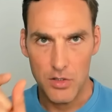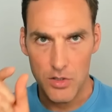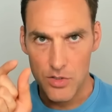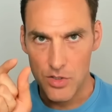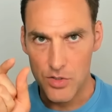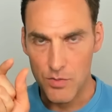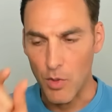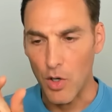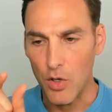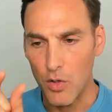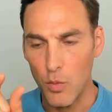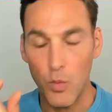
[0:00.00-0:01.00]

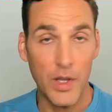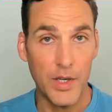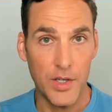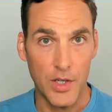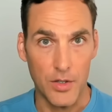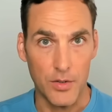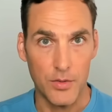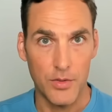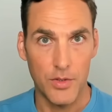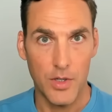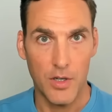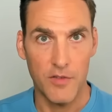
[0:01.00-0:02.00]
small window
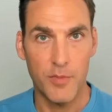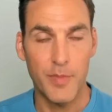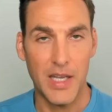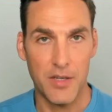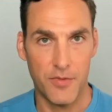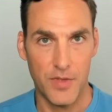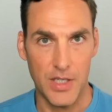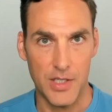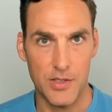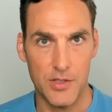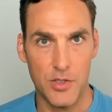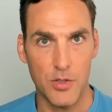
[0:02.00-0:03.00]
of
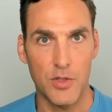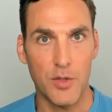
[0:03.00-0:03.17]
benefit to your